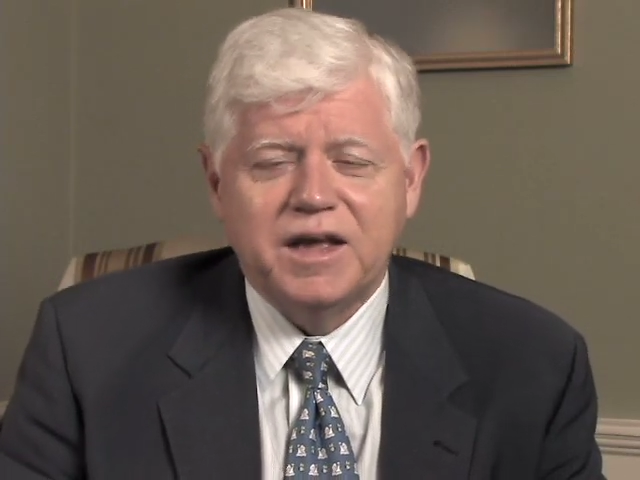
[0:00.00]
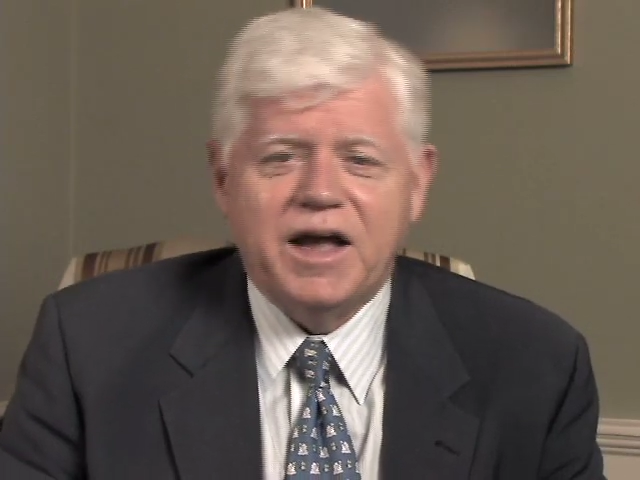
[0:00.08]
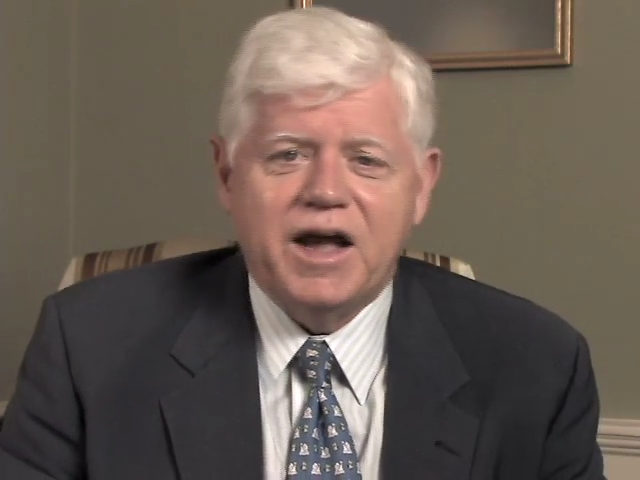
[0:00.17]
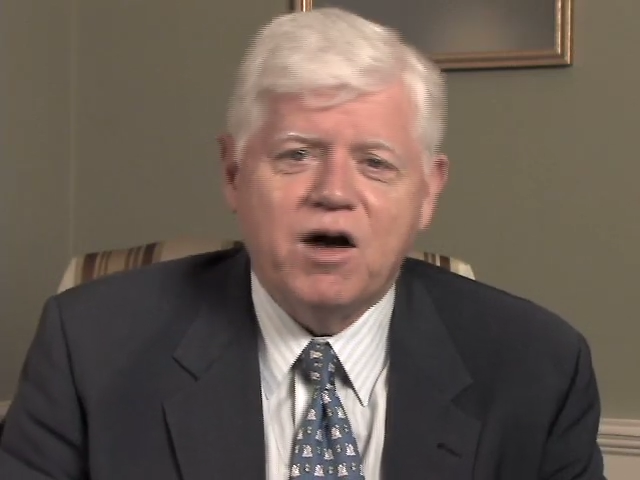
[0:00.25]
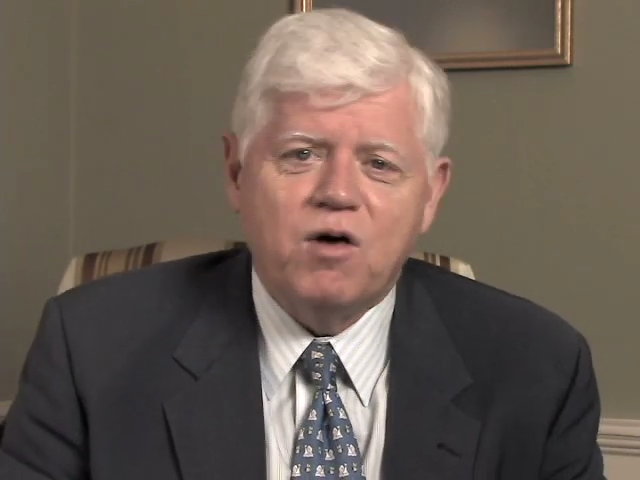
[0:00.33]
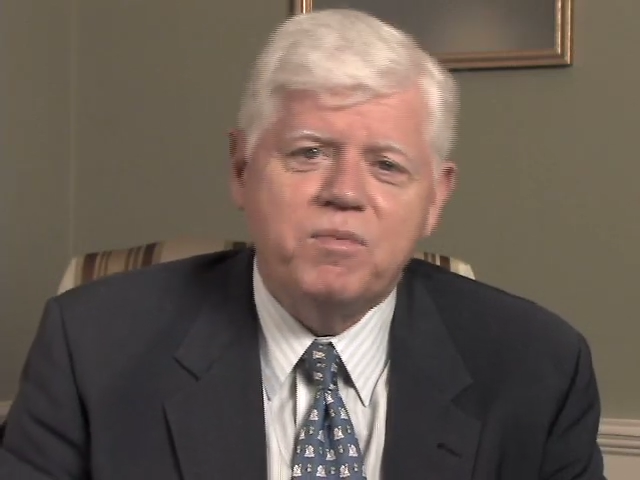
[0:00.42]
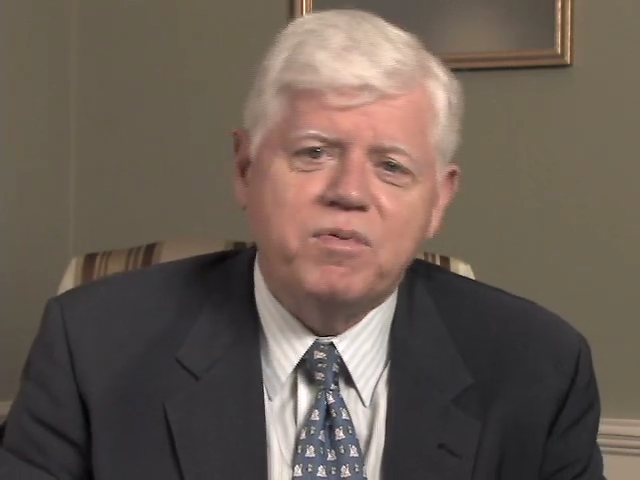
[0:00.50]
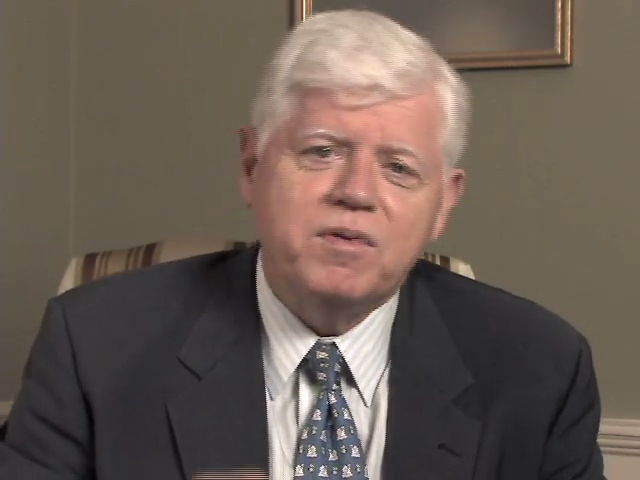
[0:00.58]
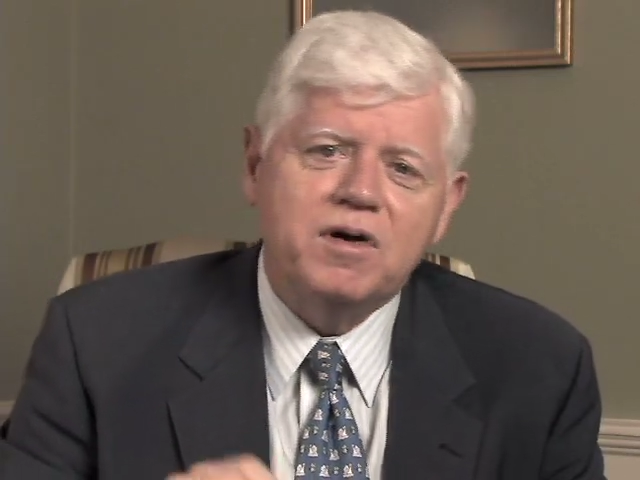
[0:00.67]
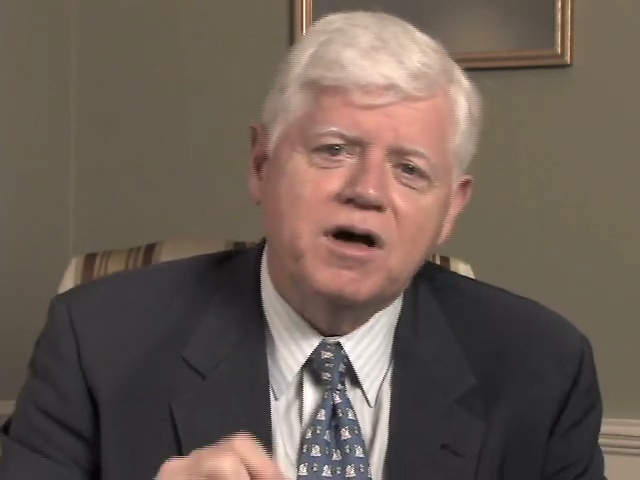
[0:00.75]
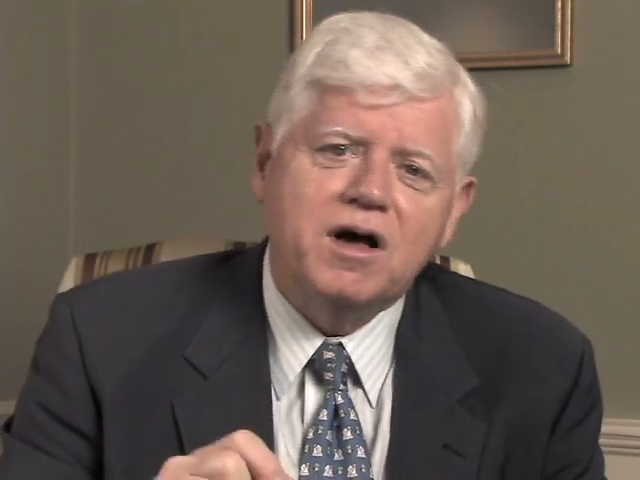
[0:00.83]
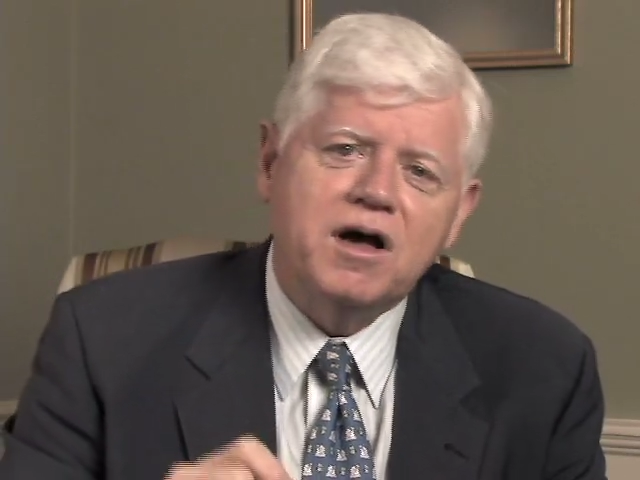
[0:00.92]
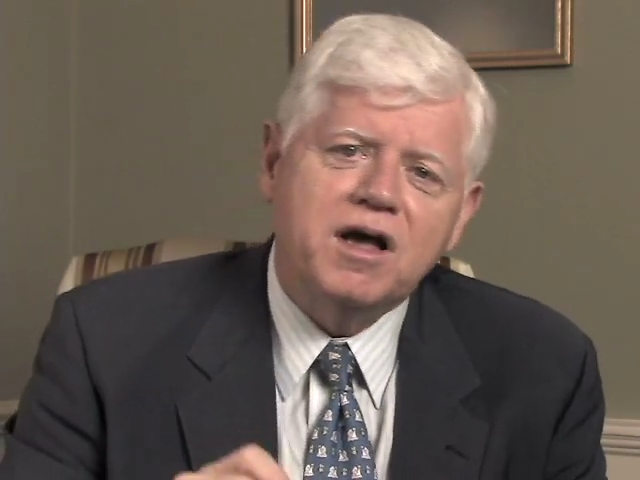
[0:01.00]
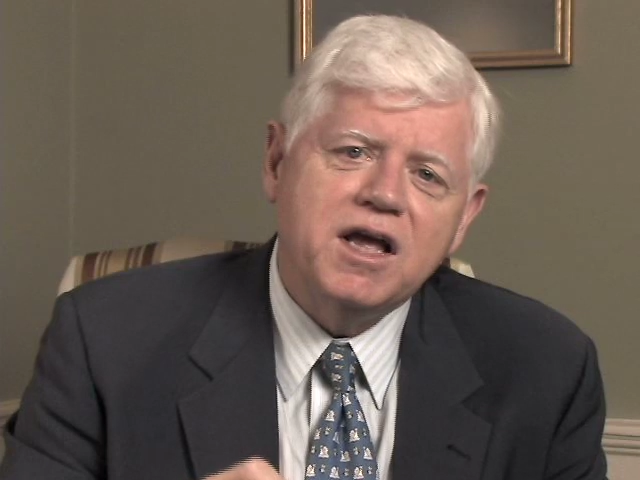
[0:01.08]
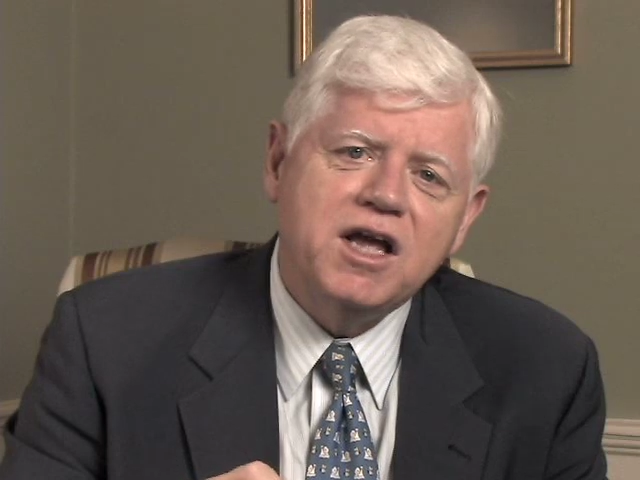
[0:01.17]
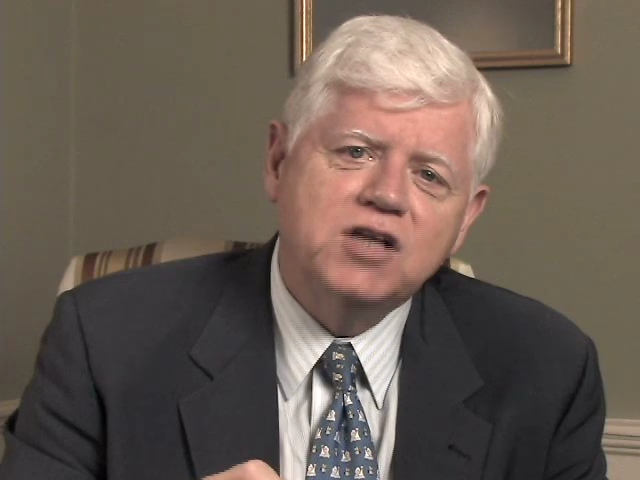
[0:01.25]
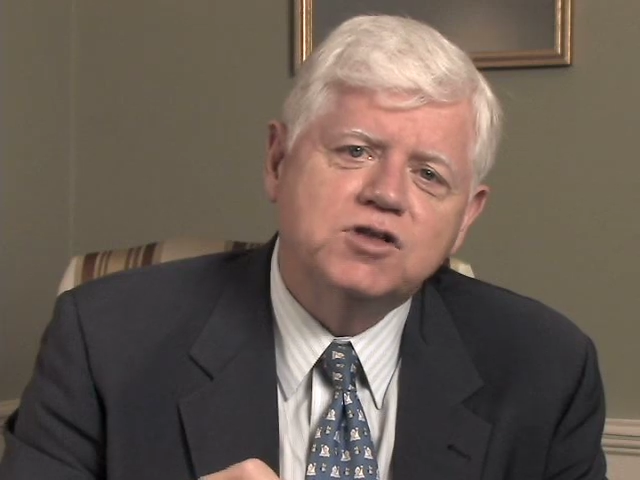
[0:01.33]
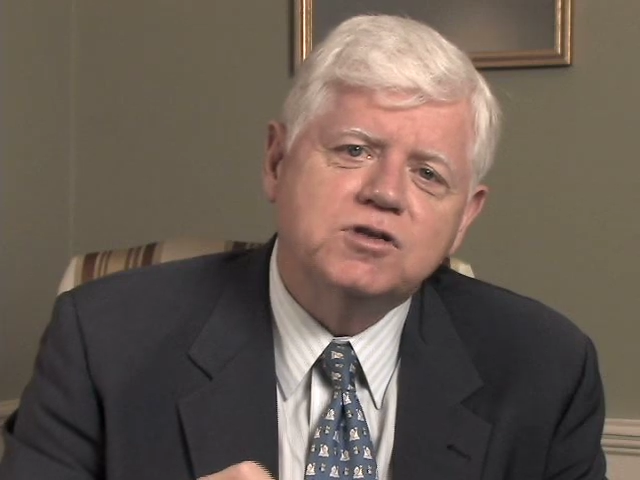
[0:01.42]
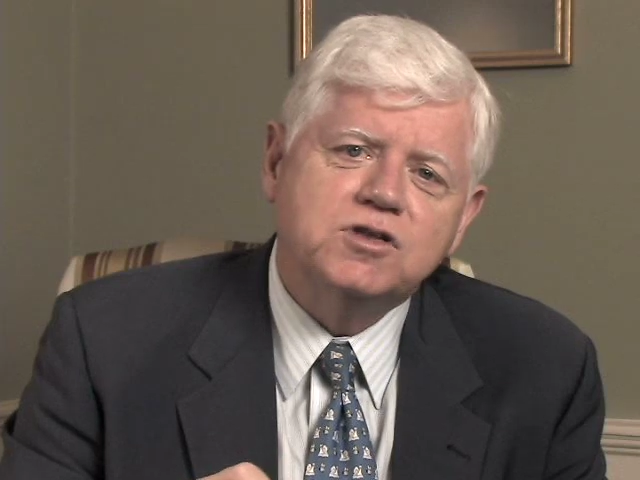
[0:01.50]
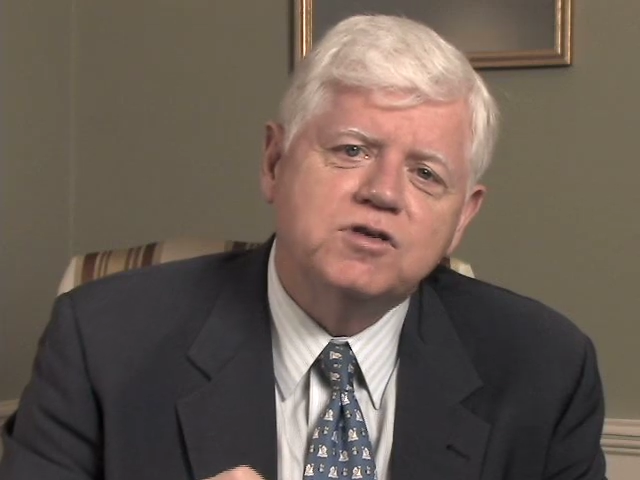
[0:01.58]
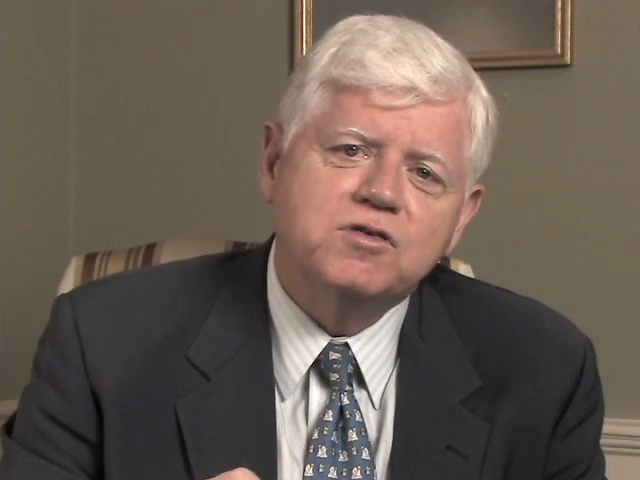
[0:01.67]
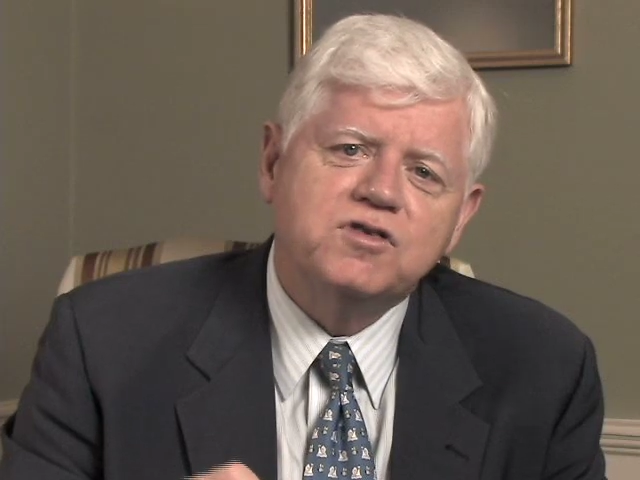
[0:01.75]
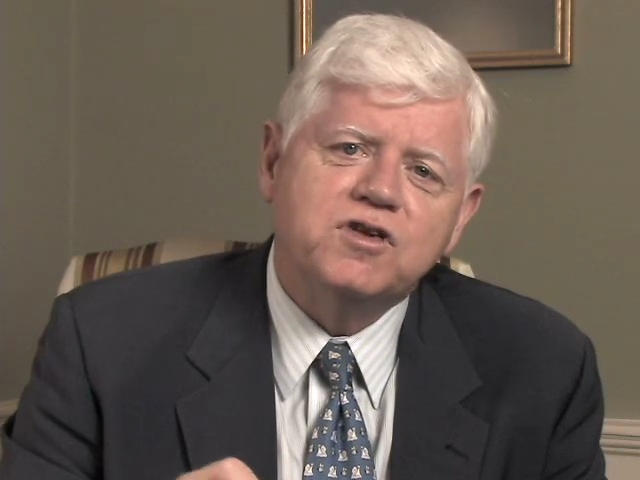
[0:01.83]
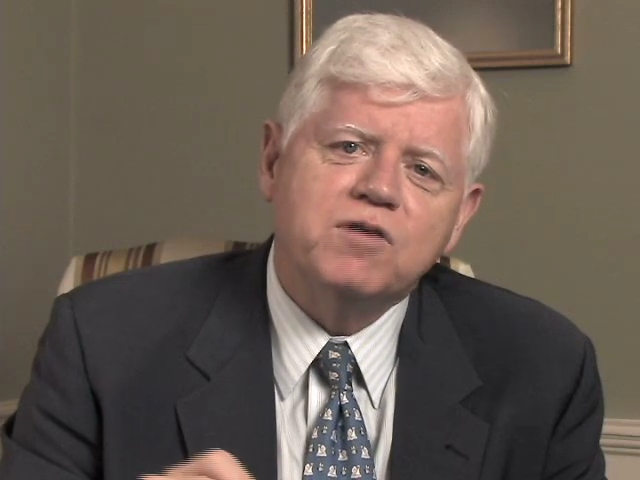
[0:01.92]
help uh,
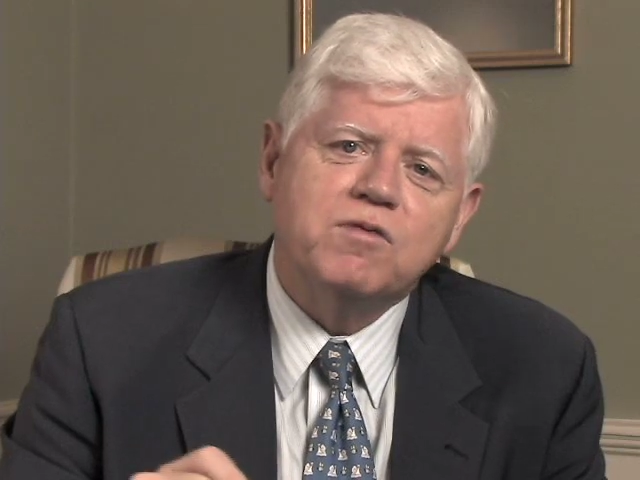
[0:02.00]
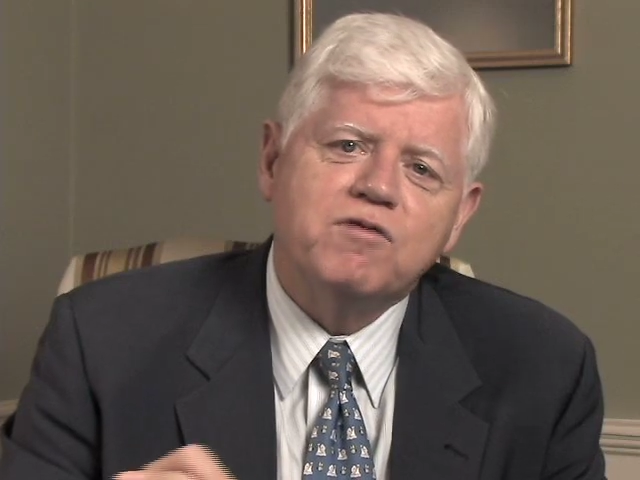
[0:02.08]
introducing